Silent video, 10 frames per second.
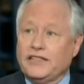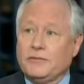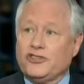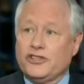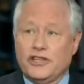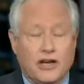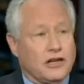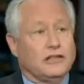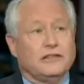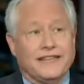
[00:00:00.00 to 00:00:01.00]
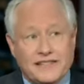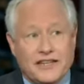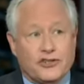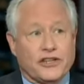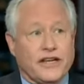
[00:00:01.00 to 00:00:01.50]
especially young,
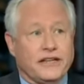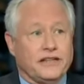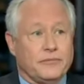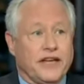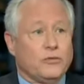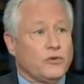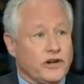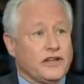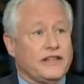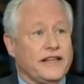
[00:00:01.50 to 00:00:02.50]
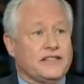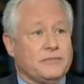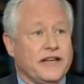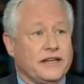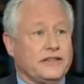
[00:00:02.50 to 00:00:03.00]
less educated men, working
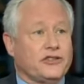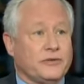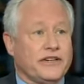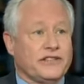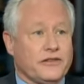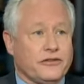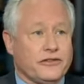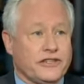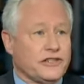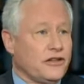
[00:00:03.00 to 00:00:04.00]
class men in their 20s and 30s.